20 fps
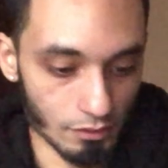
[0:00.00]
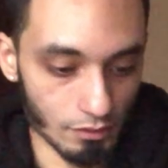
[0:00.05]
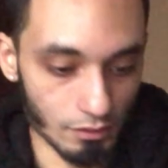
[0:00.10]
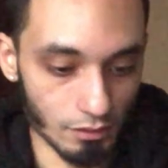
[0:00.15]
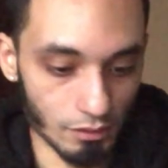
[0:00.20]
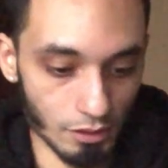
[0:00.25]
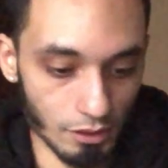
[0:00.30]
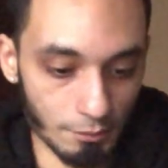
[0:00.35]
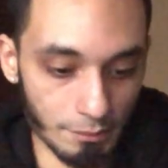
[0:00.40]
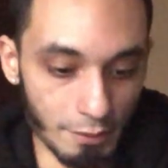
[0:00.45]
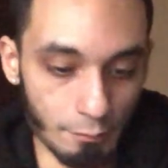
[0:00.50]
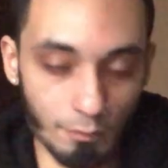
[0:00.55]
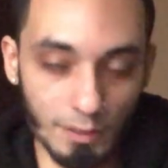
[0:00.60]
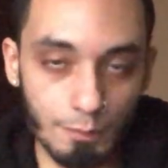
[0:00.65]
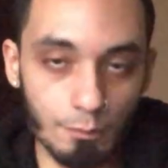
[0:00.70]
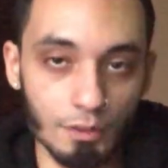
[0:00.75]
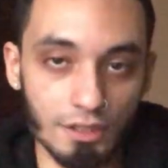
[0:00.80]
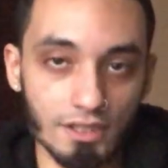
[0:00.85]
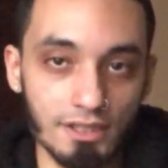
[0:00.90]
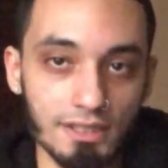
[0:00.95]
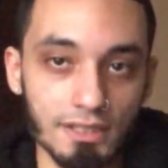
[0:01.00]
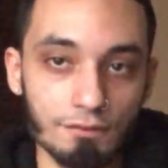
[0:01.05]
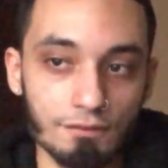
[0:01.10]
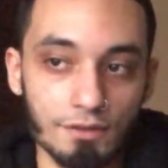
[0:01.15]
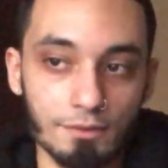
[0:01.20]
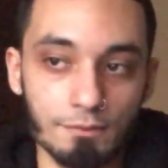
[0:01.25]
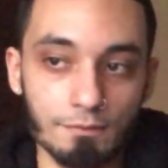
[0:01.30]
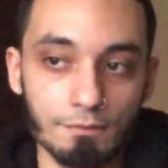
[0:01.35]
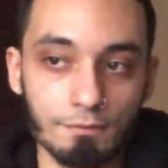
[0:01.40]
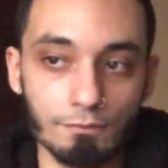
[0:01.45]
Um and we wouldn't
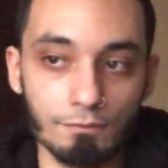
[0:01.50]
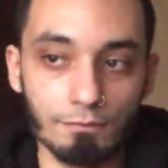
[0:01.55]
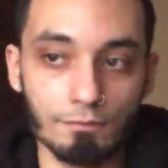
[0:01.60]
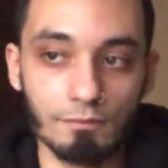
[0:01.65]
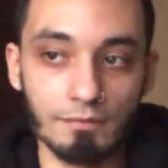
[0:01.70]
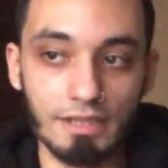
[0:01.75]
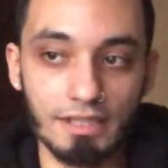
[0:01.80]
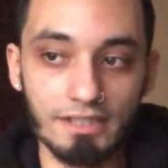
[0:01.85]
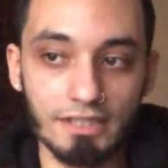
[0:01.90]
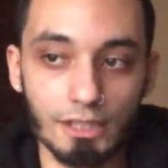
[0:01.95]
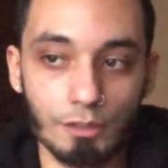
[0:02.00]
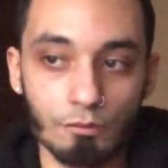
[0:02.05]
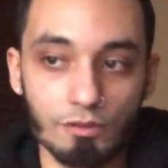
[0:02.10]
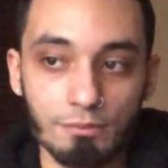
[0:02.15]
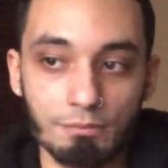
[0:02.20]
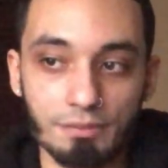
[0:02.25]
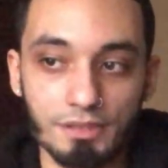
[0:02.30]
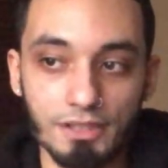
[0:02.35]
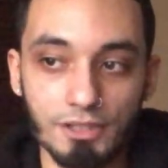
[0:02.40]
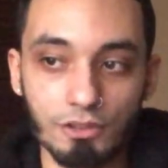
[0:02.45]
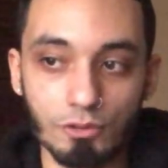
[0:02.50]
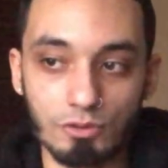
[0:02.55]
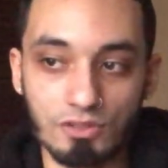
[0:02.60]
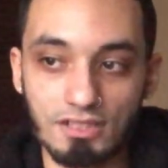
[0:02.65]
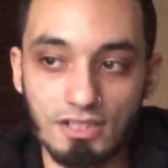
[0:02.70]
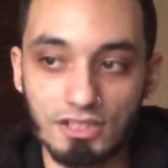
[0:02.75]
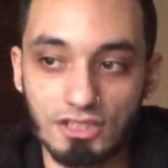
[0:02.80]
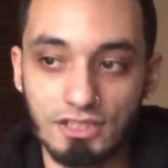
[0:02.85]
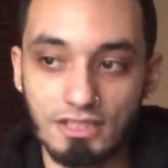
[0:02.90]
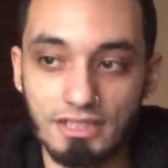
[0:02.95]
even and there would be no
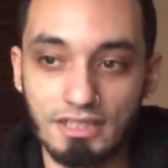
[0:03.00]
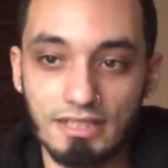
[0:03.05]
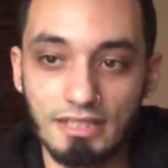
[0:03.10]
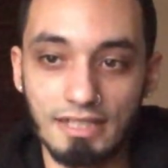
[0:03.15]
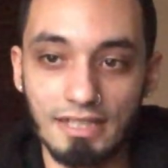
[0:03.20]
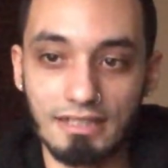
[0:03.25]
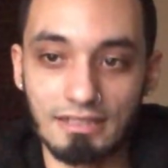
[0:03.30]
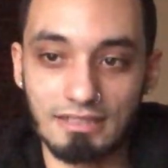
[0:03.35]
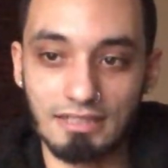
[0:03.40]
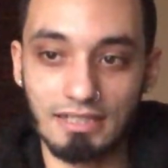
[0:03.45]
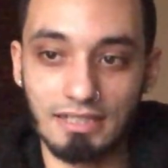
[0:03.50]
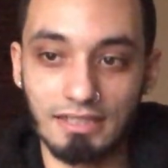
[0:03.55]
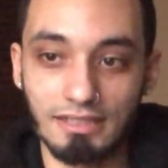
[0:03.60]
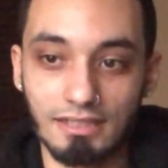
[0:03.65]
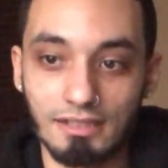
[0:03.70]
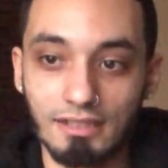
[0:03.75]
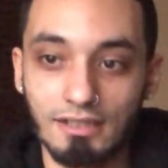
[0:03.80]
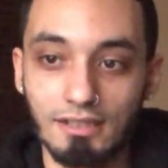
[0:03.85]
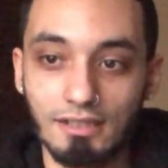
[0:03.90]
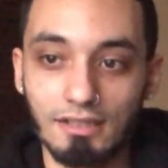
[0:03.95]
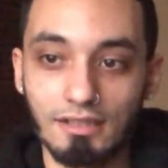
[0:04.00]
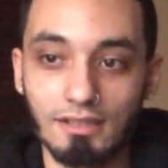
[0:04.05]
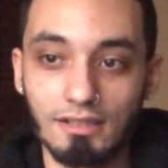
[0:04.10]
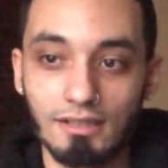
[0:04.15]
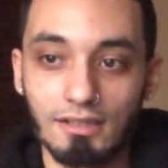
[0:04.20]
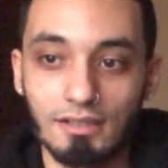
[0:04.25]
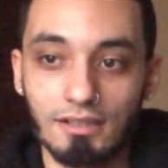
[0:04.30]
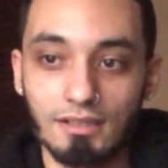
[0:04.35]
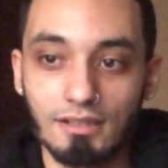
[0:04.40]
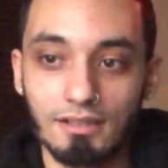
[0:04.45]
such thing as like
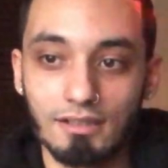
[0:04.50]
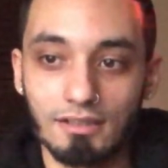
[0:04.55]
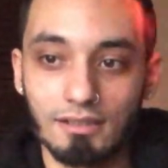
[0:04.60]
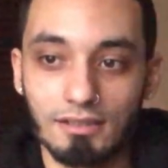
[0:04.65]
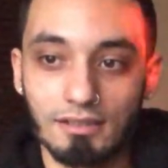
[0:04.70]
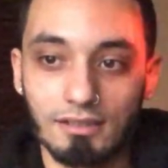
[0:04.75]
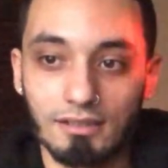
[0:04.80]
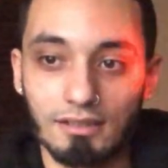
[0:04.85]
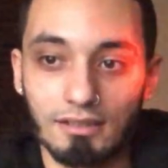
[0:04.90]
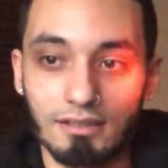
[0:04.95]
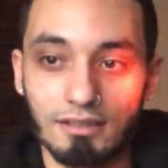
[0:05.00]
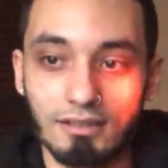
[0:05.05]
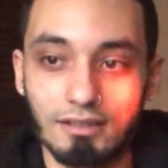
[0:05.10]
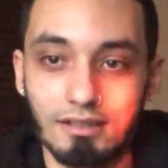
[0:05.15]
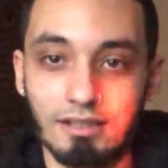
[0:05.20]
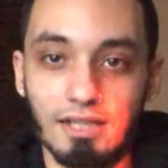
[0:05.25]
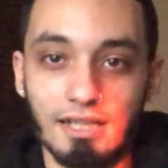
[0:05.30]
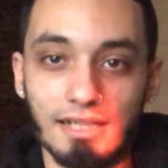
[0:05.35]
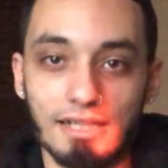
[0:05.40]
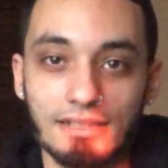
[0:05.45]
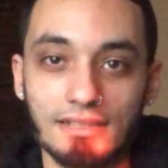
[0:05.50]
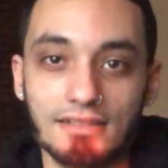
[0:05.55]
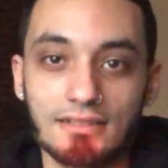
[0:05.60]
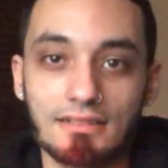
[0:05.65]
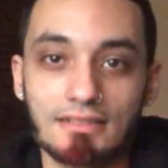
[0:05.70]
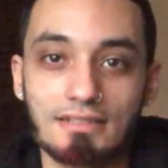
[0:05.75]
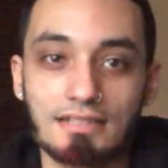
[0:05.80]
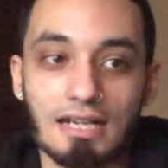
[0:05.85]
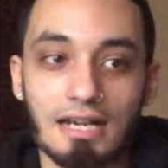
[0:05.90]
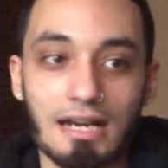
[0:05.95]
like
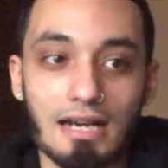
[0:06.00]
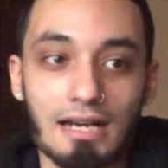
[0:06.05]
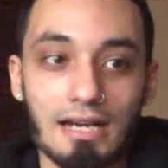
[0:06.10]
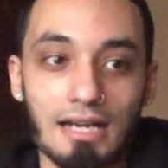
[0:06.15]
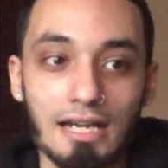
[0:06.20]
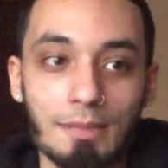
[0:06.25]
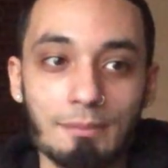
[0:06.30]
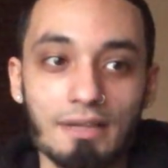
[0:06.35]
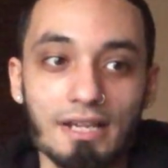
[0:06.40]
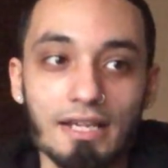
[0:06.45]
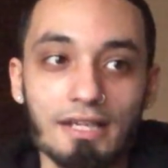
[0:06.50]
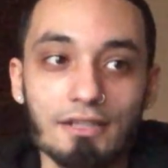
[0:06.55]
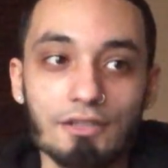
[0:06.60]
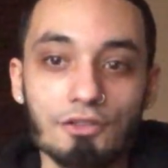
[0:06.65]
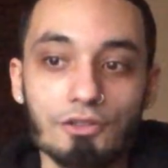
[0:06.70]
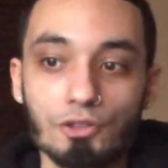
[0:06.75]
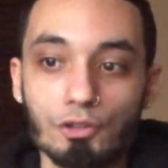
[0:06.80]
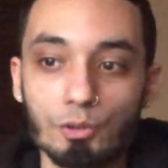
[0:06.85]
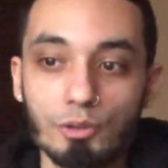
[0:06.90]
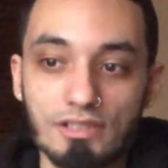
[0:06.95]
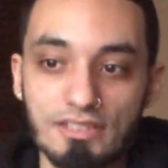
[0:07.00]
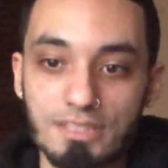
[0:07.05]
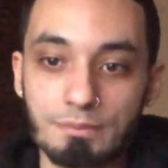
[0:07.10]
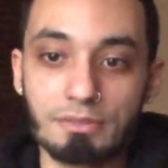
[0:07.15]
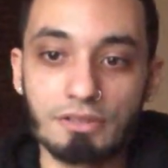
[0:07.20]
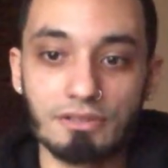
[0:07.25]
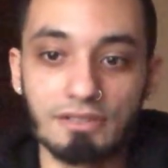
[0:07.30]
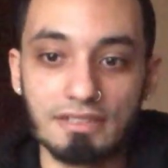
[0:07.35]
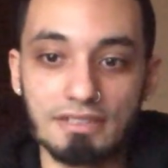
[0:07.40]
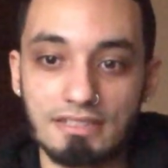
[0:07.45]
time and new
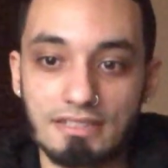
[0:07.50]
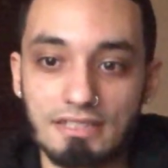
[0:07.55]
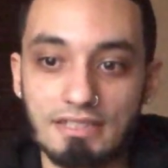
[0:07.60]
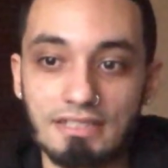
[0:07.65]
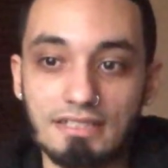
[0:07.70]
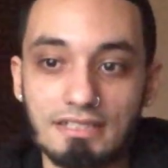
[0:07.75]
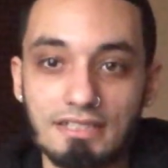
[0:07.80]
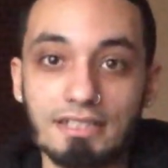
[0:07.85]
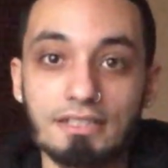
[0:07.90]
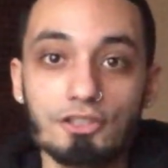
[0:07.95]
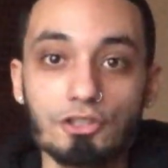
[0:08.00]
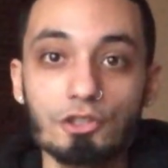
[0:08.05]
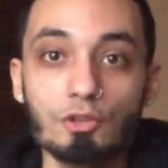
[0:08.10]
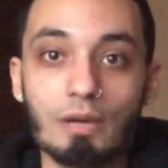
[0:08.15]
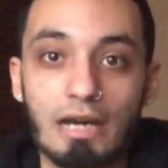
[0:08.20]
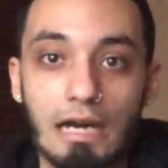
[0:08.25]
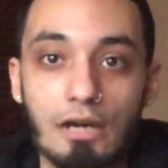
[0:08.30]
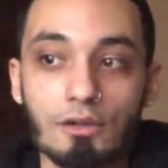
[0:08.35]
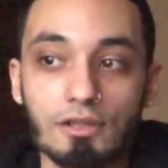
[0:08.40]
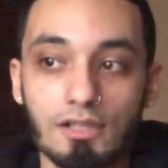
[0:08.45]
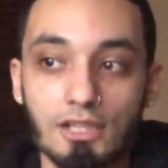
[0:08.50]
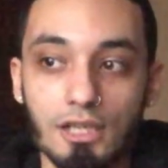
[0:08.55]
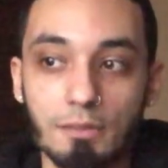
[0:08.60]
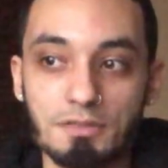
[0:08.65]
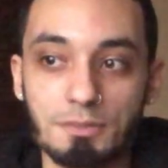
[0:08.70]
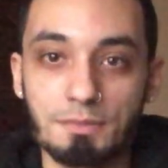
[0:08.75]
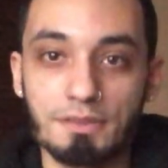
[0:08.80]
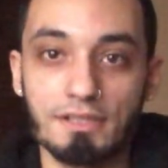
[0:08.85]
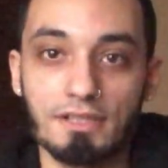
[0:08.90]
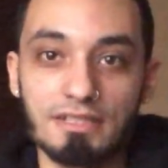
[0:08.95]
experiences and new
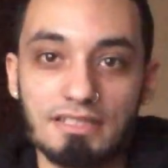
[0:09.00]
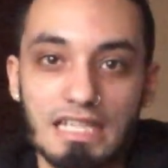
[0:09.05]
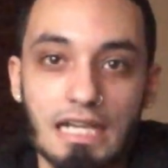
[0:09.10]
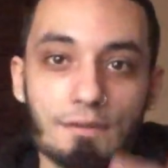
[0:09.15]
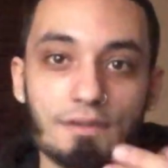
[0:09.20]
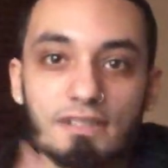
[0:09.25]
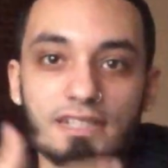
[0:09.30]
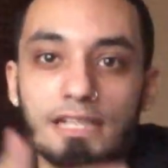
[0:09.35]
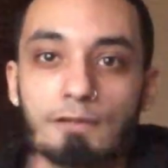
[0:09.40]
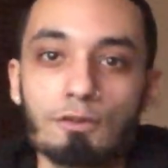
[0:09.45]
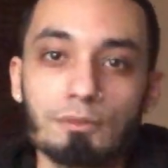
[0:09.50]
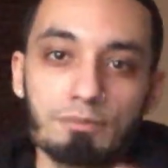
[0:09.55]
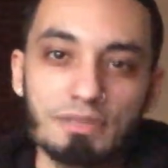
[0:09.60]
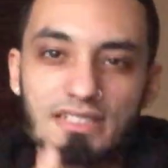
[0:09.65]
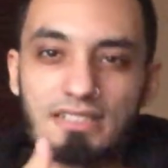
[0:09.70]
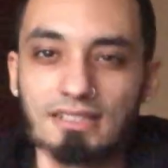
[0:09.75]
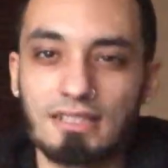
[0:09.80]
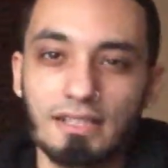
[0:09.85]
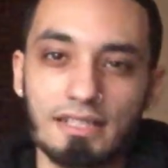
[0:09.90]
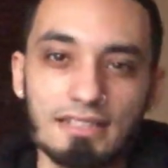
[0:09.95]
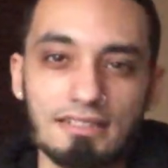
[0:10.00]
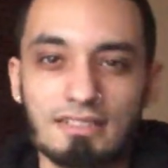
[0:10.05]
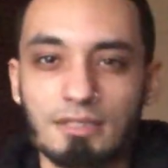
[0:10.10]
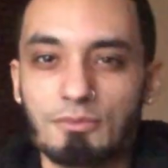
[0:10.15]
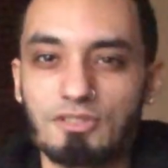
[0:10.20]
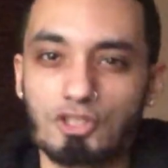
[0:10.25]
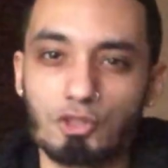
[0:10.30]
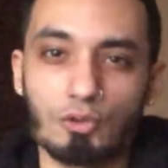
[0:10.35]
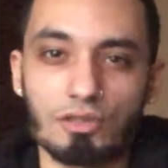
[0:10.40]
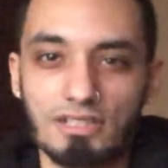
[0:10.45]
outcomes because everything would be stuck in
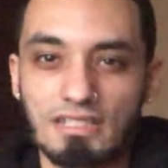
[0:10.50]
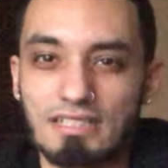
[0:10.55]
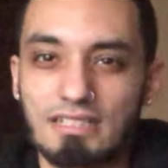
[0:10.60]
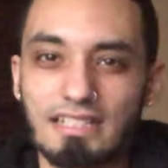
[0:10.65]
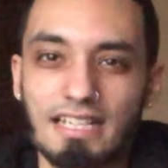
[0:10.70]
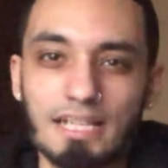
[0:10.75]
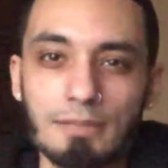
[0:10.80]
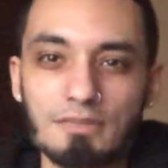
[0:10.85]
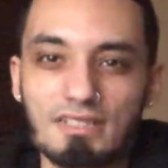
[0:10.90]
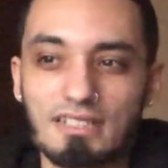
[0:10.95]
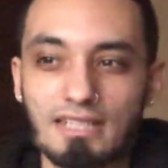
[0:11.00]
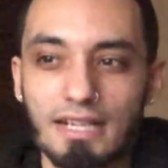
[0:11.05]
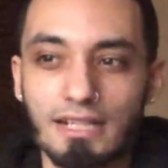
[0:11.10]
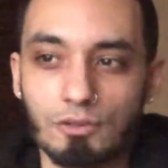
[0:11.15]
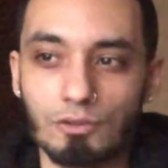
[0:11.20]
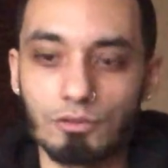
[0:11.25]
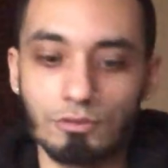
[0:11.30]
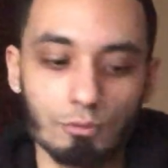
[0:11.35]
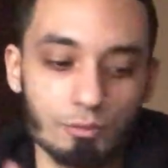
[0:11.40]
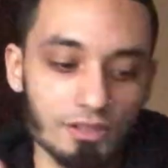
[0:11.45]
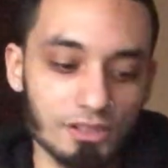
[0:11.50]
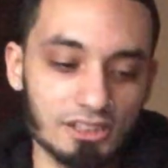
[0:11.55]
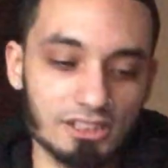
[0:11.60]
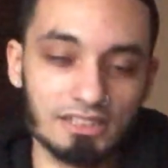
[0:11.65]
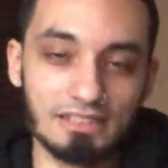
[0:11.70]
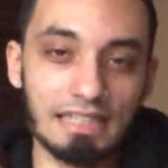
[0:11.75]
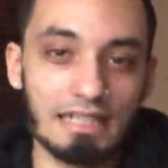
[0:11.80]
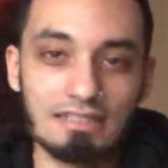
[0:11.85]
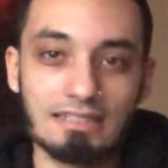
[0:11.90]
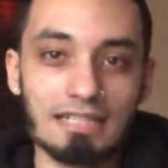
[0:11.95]
some sort of same cycle,
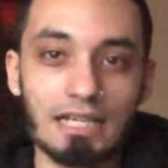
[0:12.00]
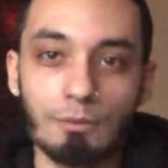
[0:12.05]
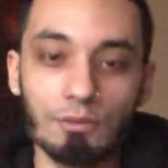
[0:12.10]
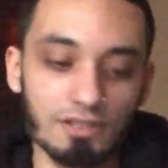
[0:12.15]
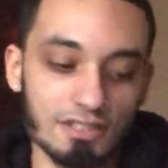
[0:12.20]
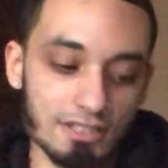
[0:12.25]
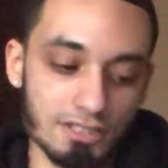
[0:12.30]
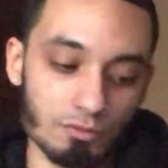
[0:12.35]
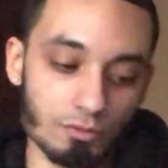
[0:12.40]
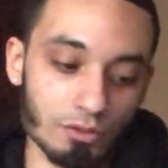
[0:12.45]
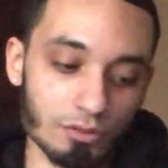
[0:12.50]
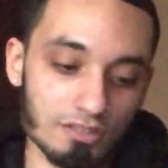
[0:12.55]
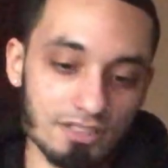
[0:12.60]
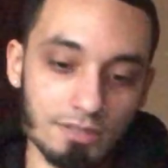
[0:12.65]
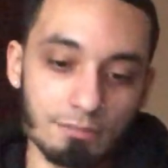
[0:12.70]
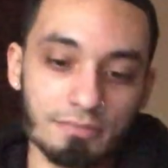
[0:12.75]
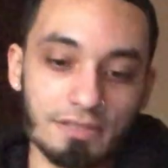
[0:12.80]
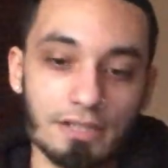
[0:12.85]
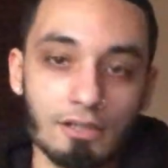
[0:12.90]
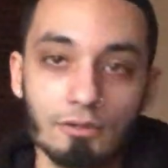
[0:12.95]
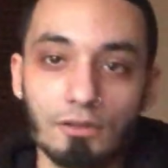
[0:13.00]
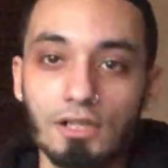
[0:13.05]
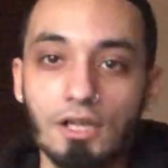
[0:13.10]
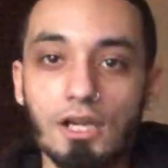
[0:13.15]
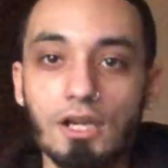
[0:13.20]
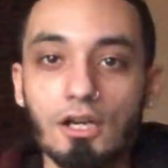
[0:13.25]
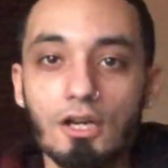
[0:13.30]
which that's not what this world is about